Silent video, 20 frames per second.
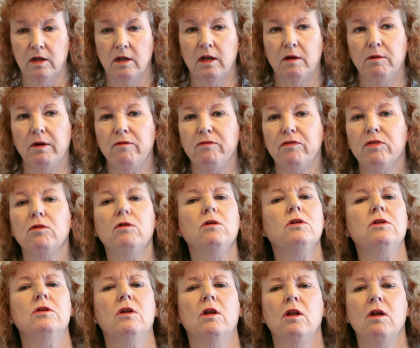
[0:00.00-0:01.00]
Now, I've
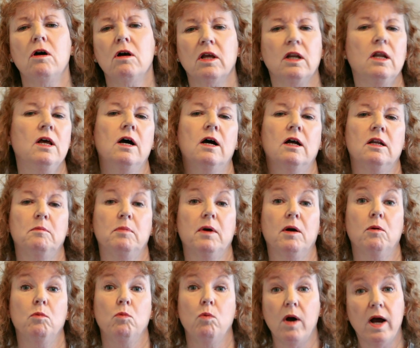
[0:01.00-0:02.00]
thought long and hard
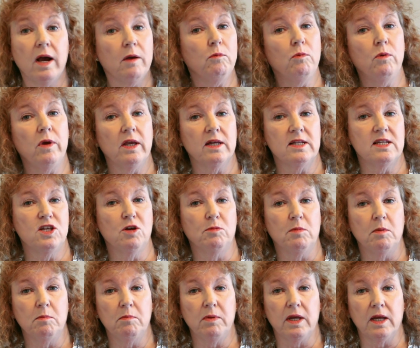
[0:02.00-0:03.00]
about why we as
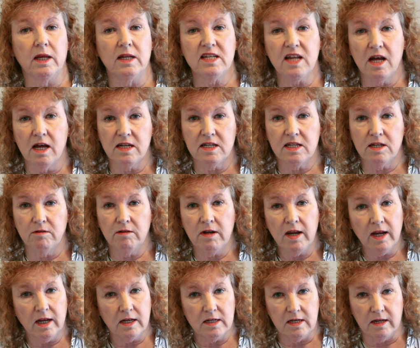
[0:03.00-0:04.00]
human beings are so
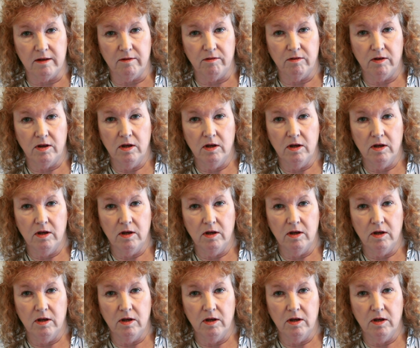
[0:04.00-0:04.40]
negative.